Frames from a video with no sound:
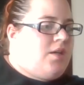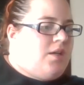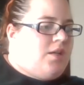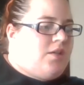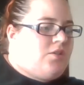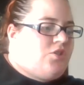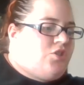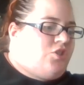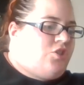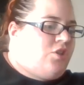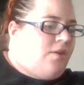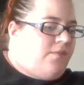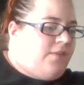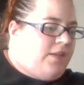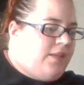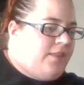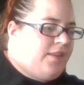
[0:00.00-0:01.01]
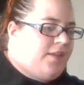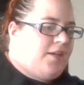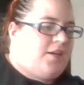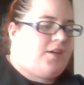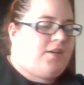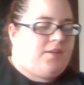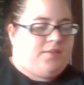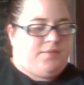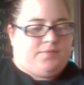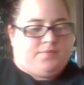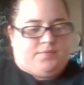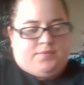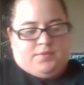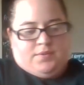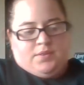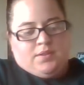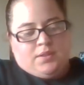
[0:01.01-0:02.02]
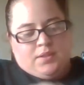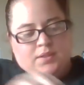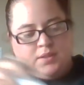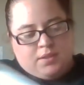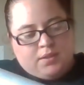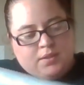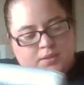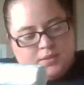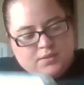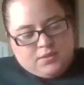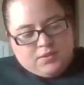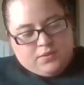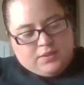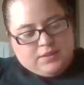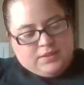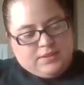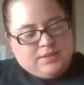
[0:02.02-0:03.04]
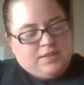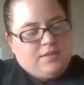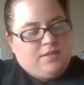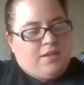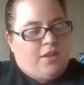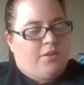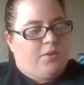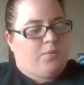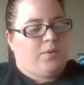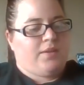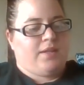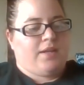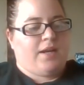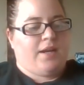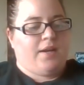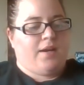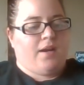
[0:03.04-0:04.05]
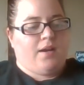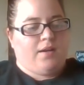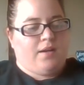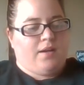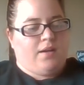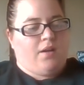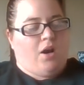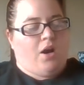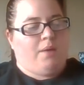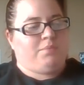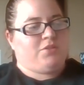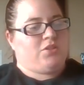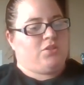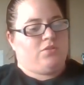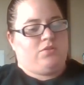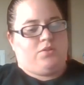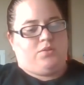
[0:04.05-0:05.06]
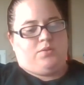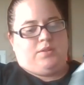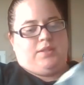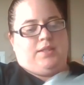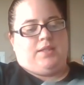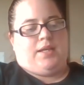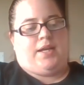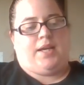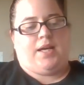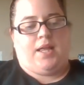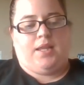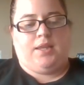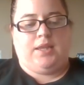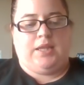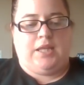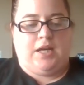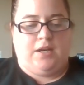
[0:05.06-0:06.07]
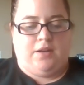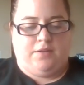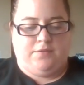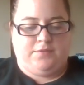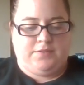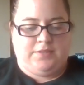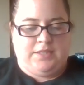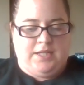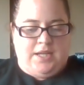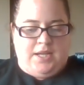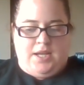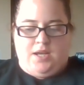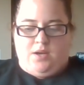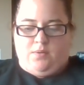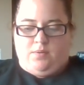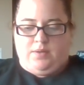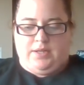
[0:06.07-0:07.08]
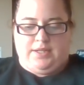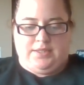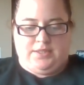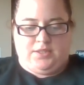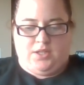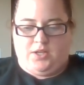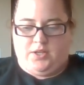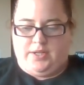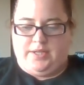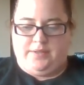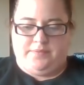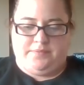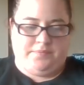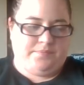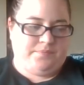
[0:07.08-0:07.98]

And shove it in there. So this is another one that I absolutely loved when I saw it.